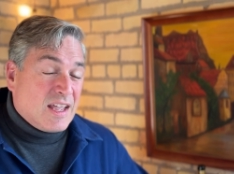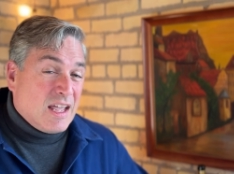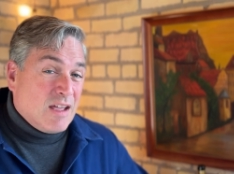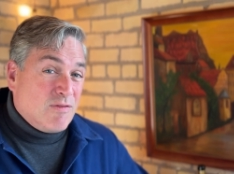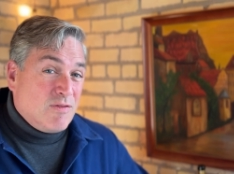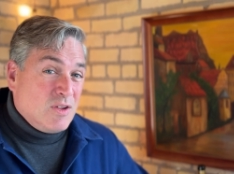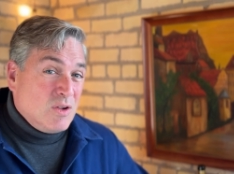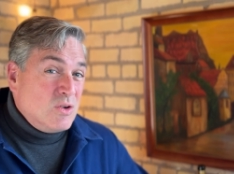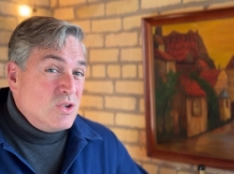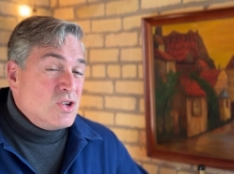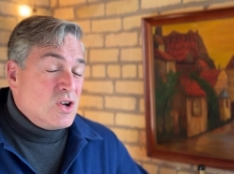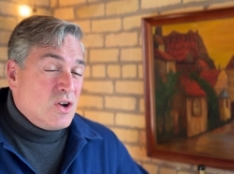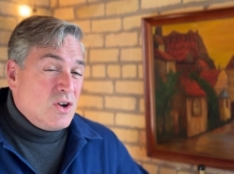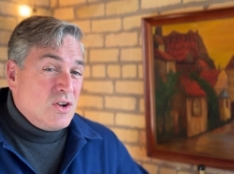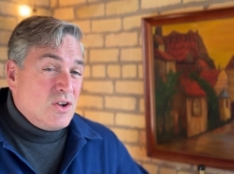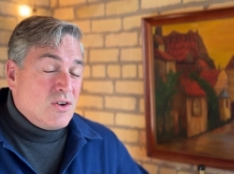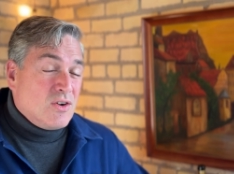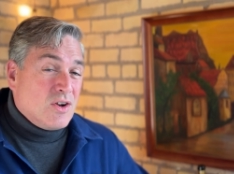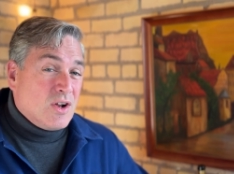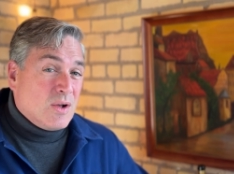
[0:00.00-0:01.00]
If you turn
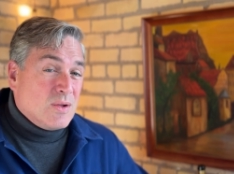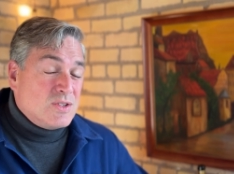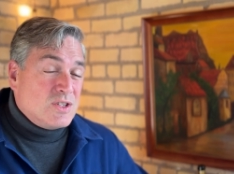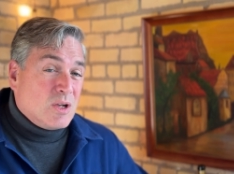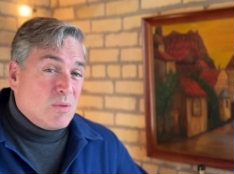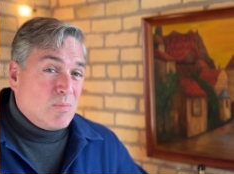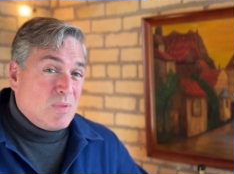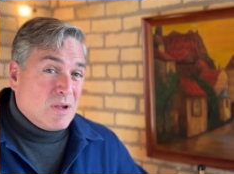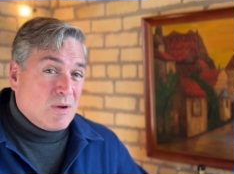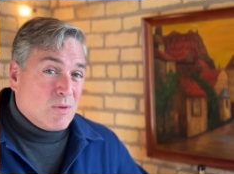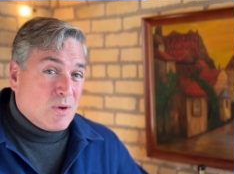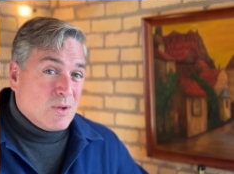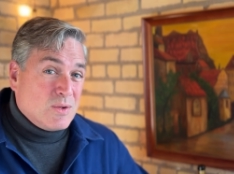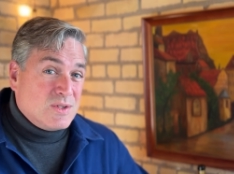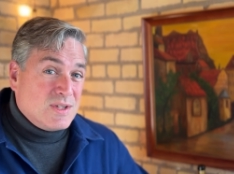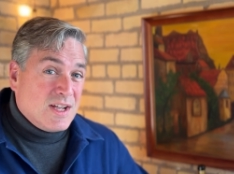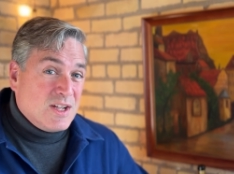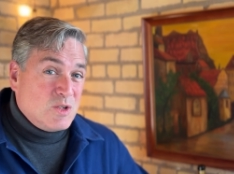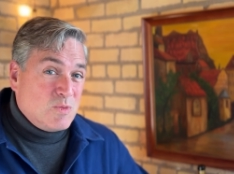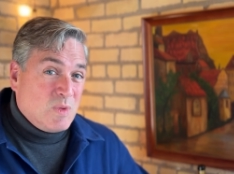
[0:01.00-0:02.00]
your nose up at
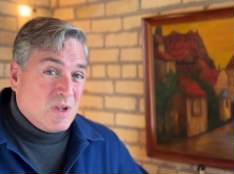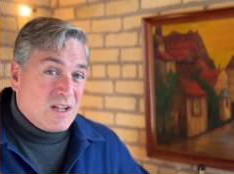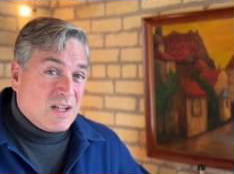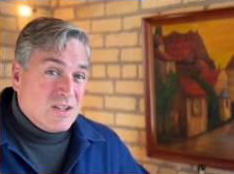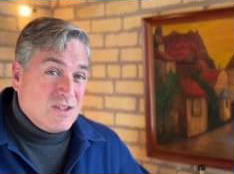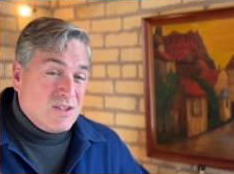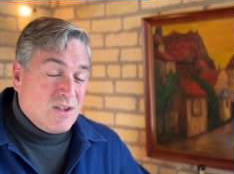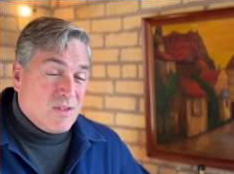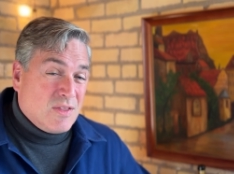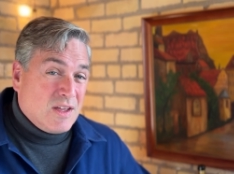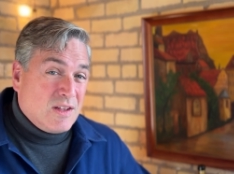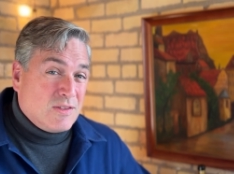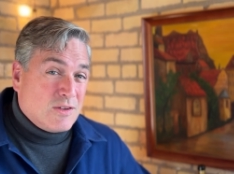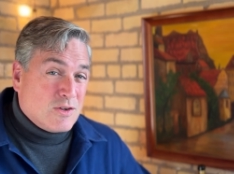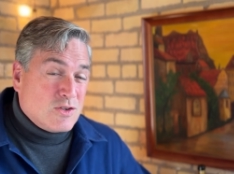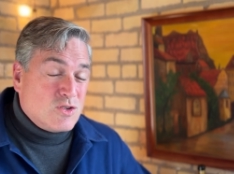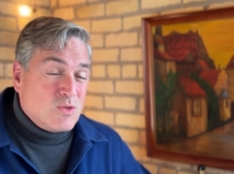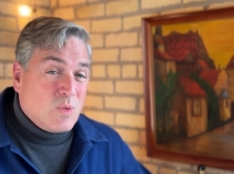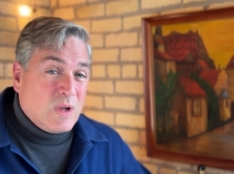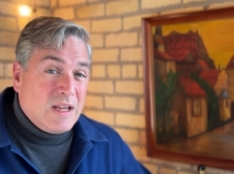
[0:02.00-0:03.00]
rosés because you think they're
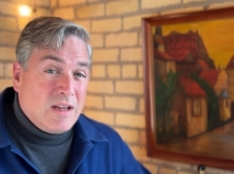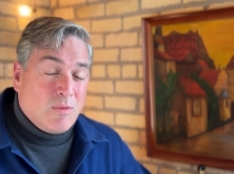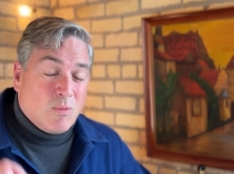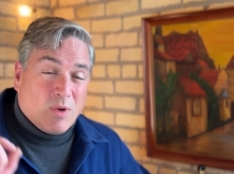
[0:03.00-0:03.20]
sweet,